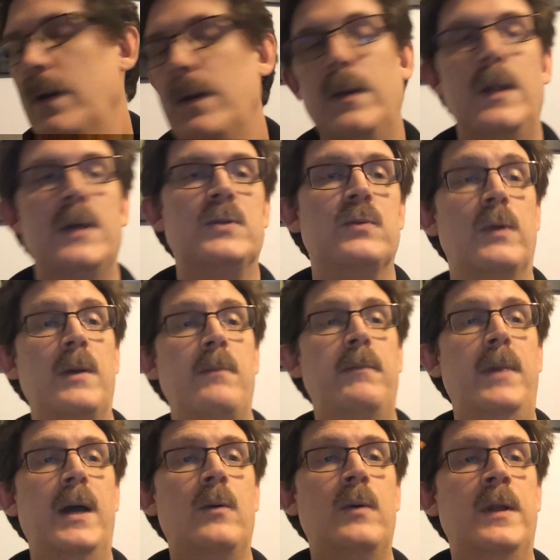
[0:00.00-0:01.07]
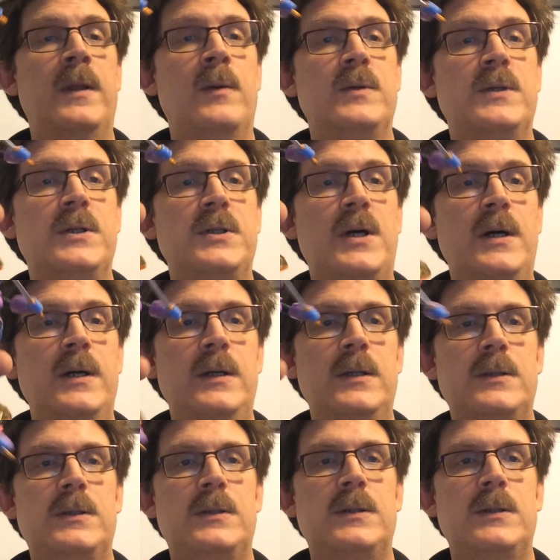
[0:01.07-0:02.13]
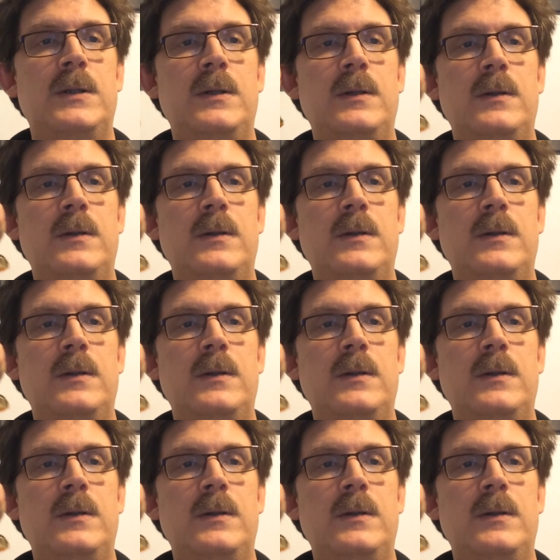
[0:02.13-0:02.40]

And this really big one that was a Giants.